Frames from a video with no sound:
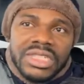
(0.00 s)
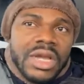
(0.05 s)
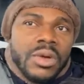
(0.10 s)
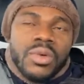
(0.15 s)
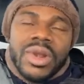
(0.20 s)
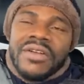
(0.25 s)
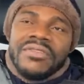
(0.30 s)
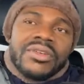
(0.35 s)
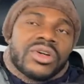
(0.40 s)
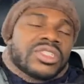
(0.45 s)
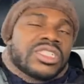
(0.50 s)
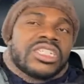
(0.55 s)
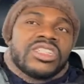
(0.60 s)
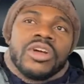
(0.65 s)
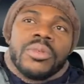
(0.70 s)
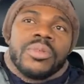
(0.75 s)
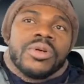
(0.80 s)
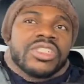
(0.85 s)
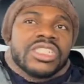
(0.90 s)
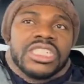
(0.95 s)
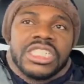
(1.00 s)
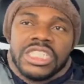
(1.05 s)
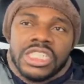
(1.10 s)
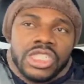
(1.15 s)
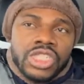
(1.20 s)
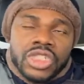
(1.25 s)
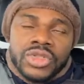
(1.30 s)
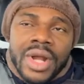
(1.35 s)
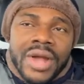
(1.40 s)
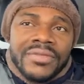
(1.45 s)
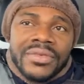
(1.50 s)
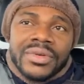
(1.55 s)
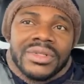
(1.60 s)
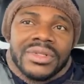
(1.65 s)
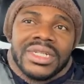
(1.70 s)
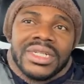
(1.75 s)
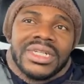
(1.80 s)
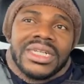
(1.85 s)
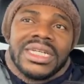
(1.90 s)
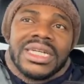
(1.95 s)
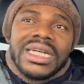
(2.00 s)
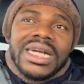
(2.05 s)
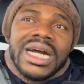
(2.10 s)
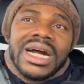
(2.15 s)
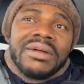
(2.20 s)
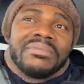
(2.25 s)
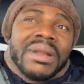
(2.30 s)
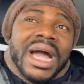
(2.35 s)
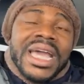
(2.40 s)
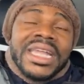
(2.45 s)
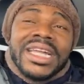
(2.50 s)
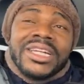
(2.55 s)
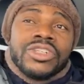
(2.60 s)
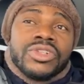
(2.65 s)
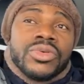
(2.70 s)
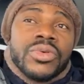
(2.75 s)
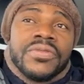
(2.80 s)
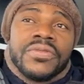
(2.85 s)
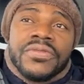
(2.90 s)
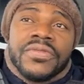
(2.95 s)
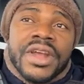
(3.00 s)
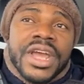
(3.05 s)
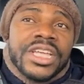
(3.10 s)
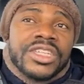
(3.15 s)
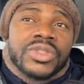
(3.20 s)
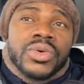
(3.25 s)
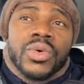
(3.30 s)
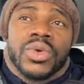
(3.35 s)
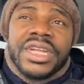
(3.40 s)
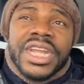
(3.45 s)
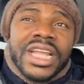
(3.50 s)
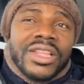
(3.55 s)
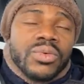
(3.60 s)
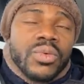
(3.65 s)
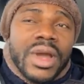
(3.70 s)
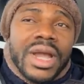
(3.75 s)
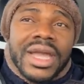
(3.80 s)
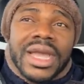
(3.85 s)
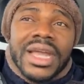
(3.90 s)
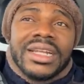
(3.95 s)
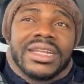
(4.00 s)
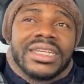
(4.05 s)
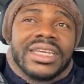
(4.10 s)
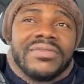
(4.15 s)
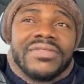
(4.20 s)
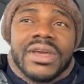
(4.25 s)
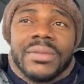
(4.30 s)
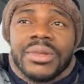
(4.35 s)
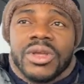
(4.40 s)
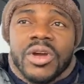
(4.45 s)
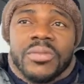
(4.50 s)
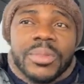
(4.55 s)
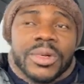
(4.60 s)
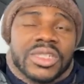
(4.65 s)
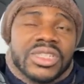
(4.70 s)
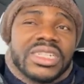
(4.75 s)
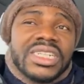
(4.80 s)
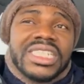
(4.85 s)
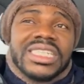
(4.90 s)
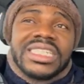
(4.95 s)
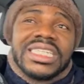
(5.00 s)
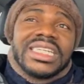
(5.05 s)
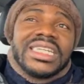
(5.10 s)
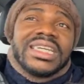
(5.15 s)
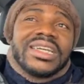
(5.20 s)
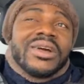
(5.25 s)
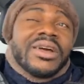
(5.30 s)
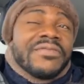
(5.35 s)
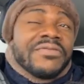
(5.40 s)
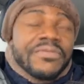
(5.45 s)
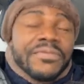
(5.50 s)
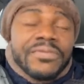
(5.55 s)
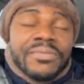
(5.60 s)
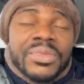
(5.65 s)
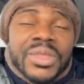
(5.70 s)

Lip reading: They would have gotten the opportunity to travel, either through friends who network and give them the opportunity and